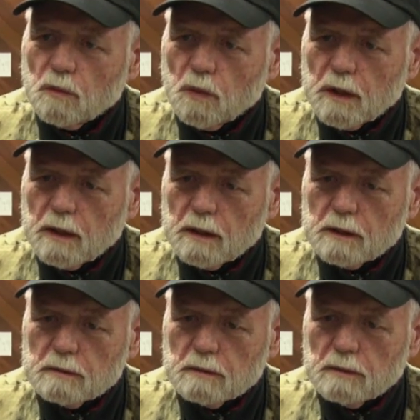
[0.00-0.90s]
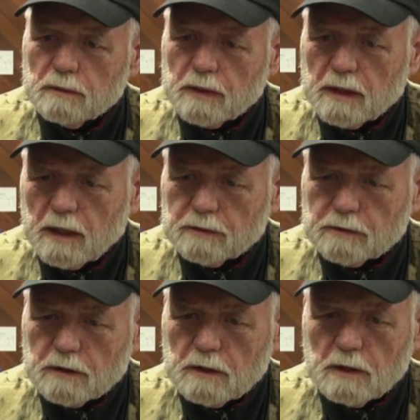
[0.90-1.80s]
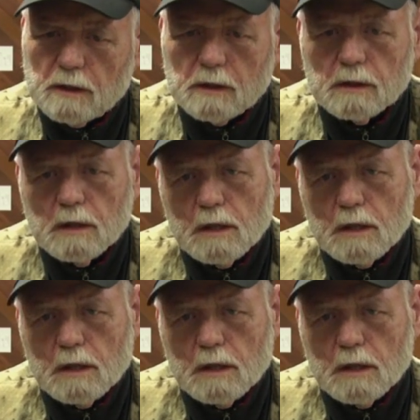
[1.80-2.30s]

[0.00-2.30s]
we get the